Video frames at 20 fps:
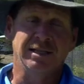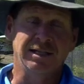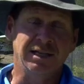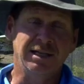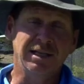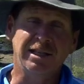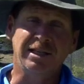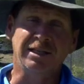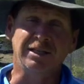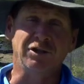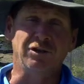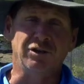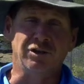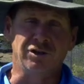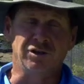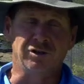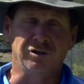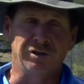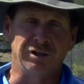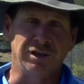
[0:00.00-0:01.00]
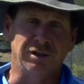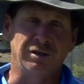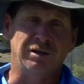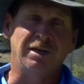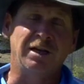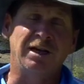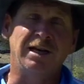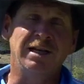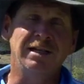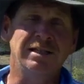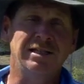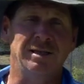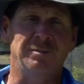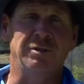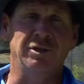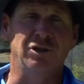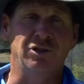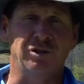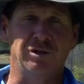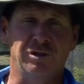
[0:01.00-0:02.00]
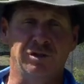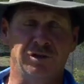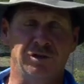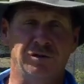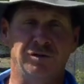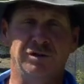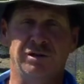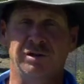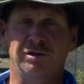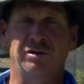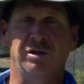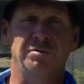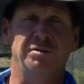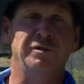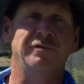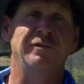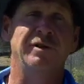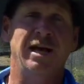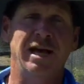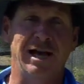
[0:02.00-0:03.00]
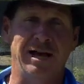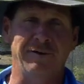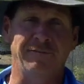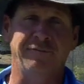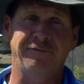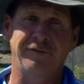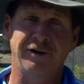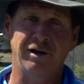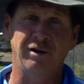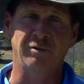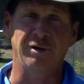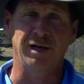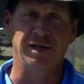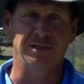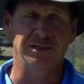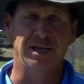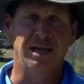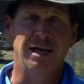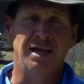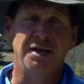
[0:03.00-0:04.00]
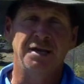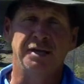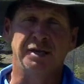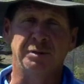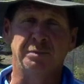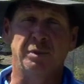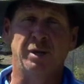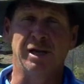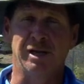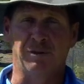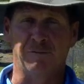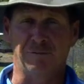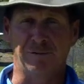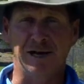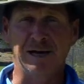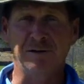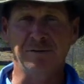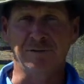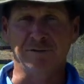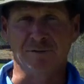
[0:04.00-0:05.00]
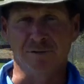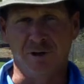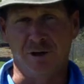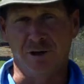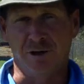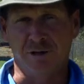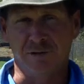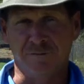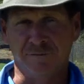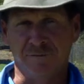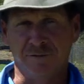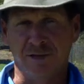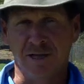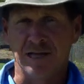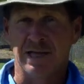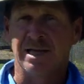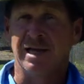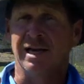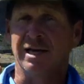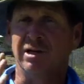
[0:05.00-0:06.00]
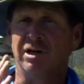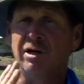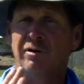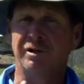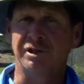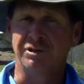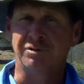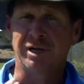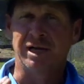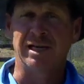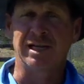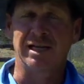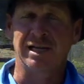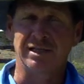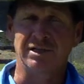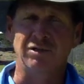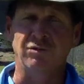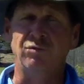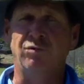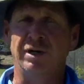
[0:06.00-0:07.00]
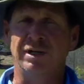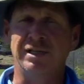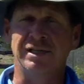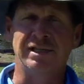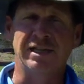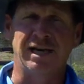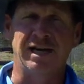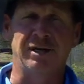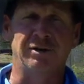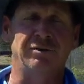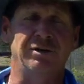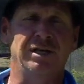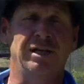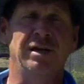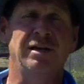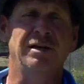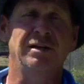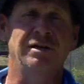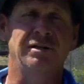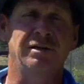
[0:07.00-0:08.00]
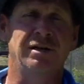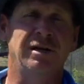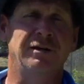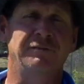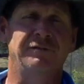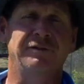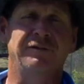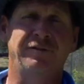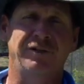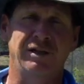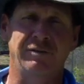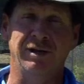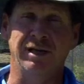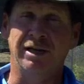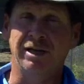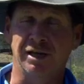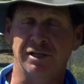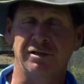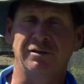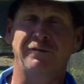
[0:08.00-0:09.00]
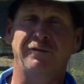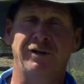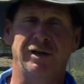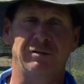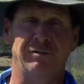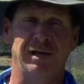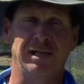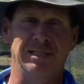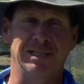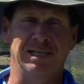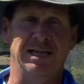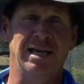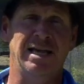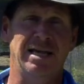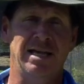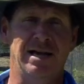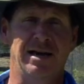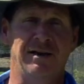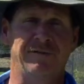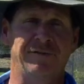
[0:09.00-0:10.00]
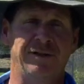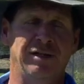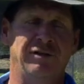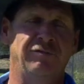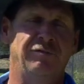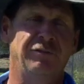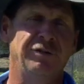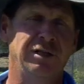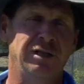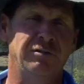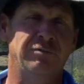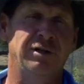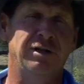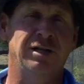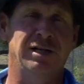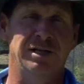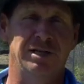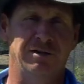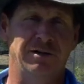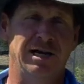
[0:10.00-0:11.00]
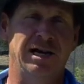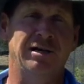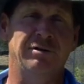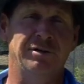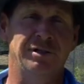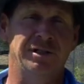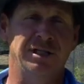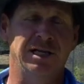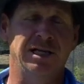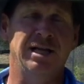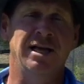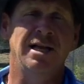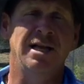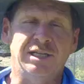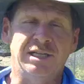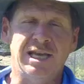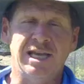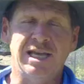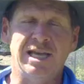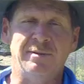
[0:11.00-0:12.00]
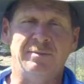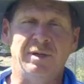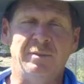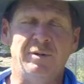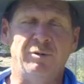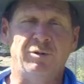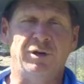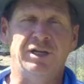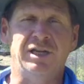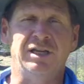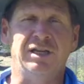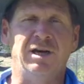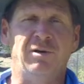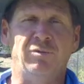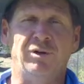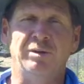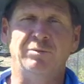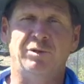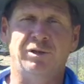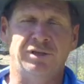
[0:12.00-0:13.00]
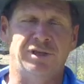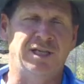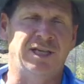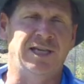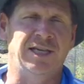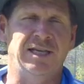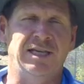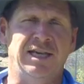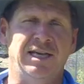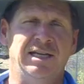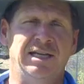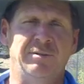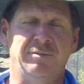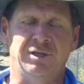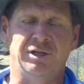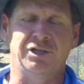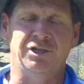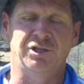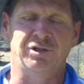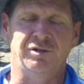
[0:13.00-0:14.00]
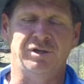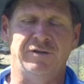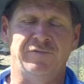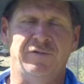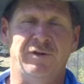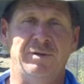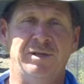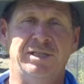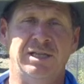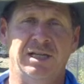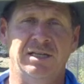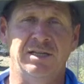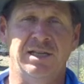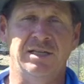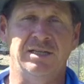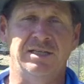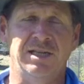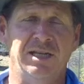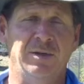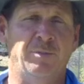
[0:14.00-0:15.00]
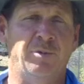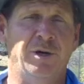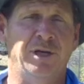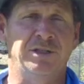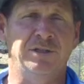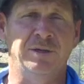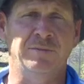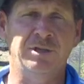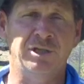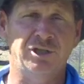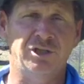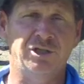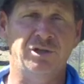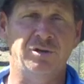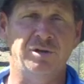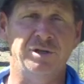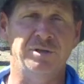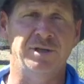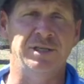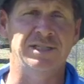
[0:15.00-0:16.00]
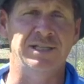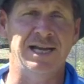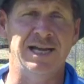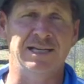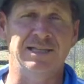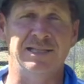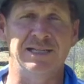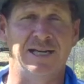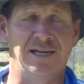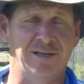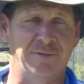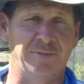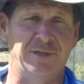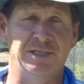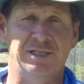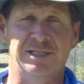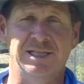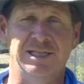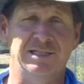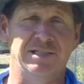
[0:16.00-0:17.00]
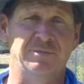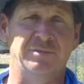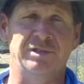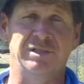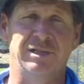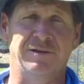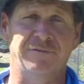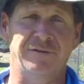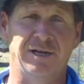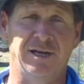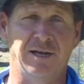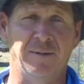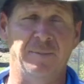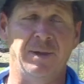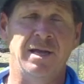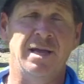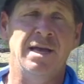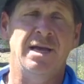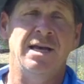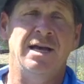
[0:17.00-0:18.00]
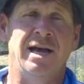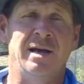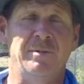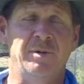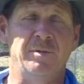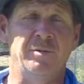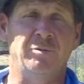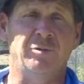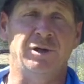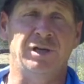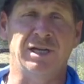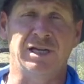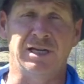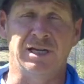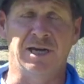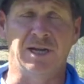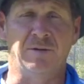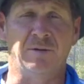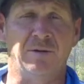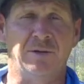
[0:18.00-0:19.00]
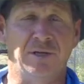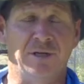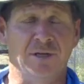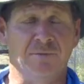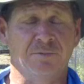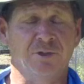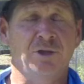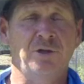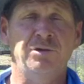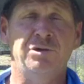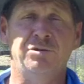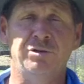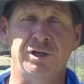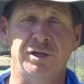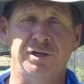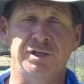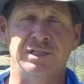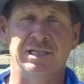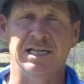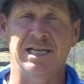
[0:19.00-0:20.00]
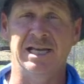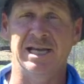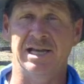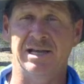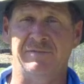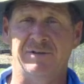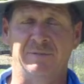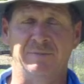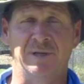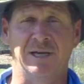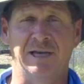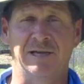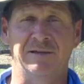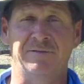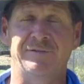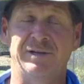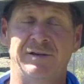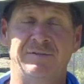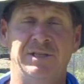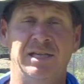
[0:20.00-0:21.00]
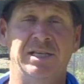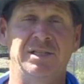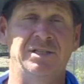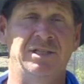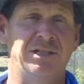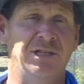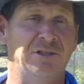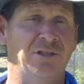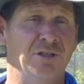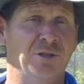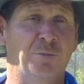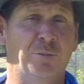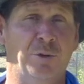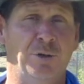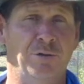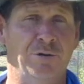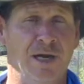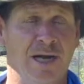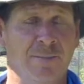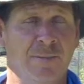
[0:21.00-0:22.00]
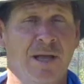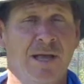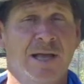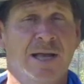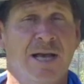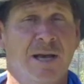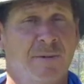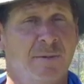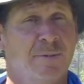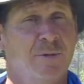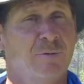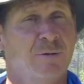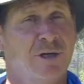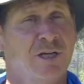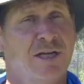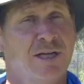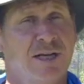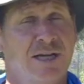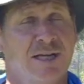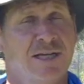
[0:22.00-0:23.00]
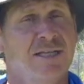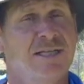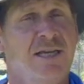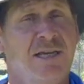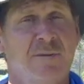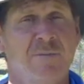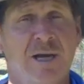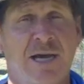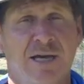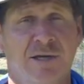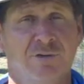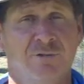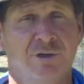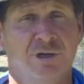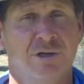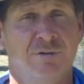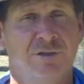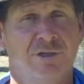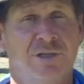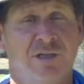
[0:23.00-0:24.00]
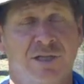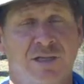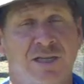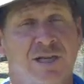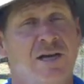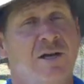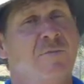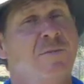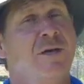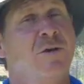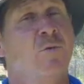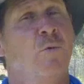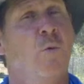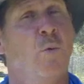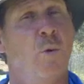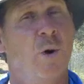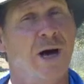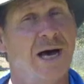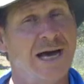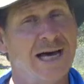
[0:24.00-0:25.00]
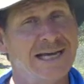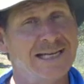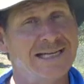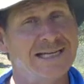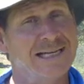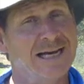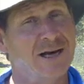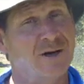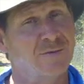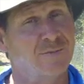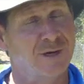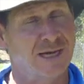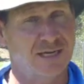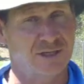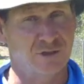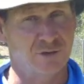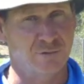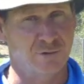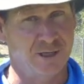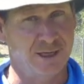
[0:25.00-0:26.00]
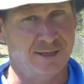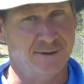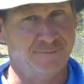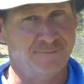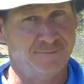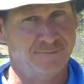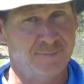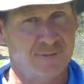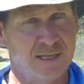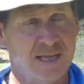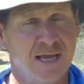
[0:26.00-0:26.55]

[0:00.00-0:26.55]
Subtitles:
The other thing you can do, the other concept that you can use in terms of half fairways, is play a round of golf and always try to hit to one side or the other of the fairway. Cut your fairways in half and really work on your accuracy. Today I'm going to be working on one more thing, and I'm going to show you from a technique standpoint. So I'm going to show you exactly how I'm going to set some stuff up. I'm going to be working on two drills that I have in my 5 Keys to Distance program. I'm going to be working on a tee back drill, which is going to help me widen out my swing.